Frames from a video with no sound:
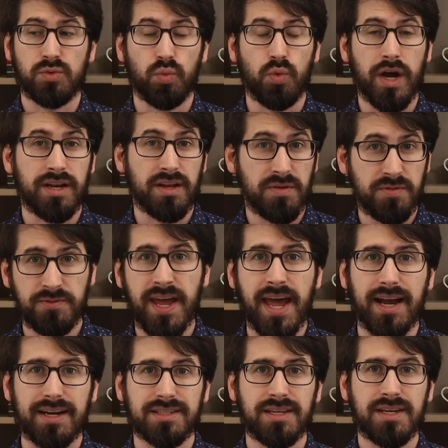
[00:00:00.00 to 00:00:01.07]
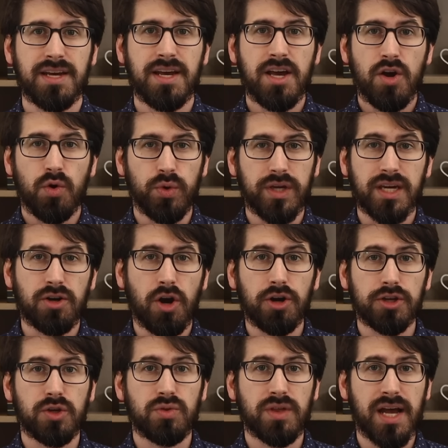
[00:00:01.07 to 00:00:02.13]
what effect. We can
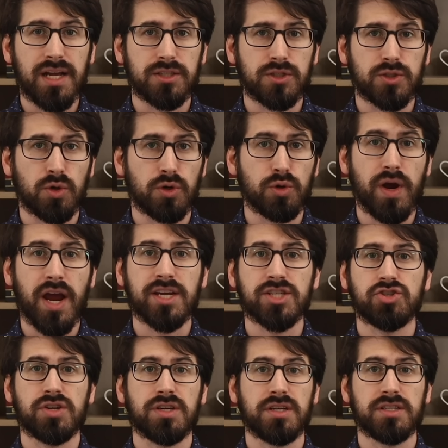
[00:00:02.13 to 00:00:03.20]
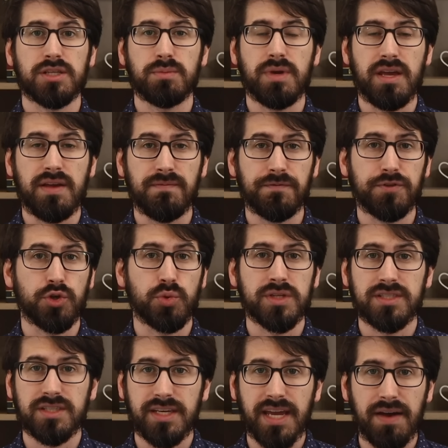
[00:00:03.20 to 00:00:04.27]
argue that Zoroastrianism
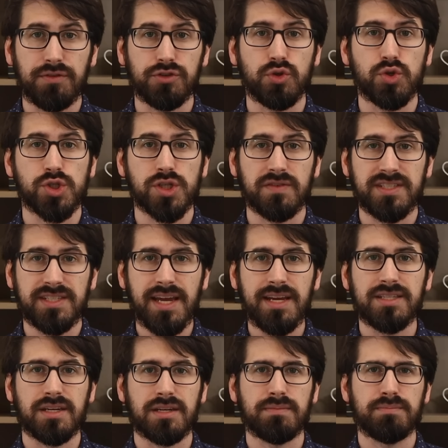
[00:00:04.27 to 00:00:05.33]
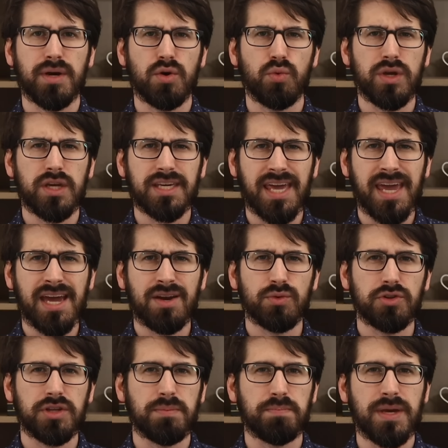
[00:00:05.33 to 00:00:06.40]
influenced the evolution of Satan, but we can't
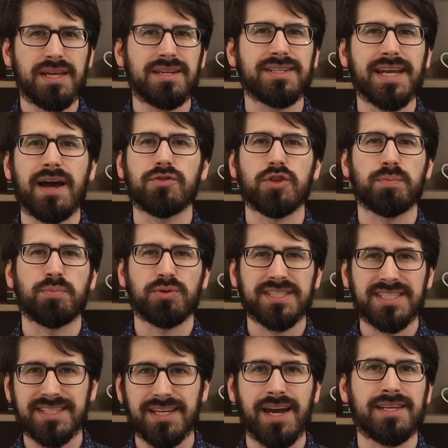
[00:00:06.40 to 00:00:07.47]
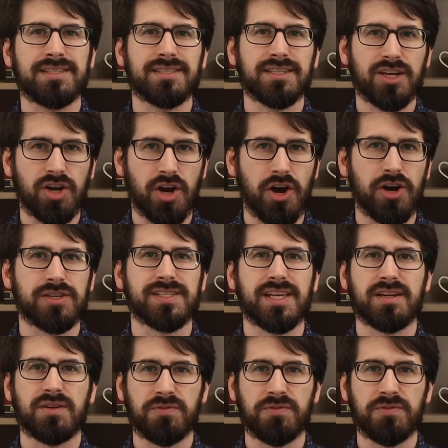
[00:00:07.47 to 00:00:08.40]
really pin down the precise cause and